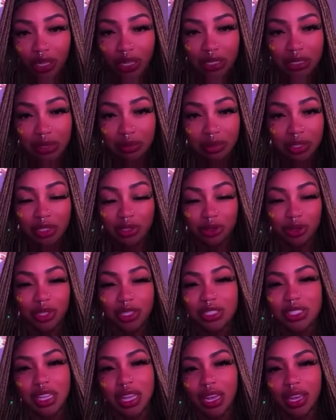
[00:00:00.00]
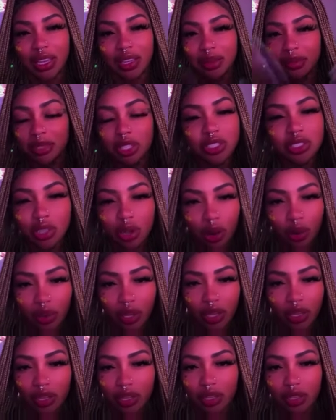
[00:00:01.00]
You see me? So it's like, I'm gonna slow
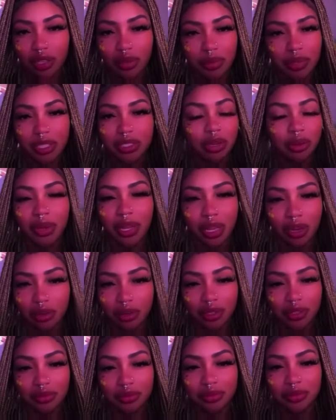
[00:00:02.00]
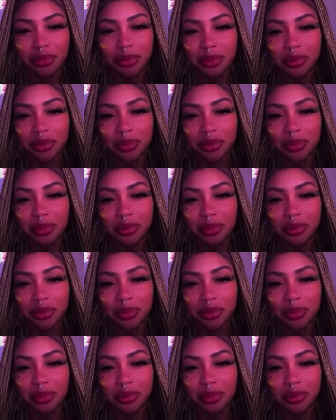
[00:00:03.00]
y'all.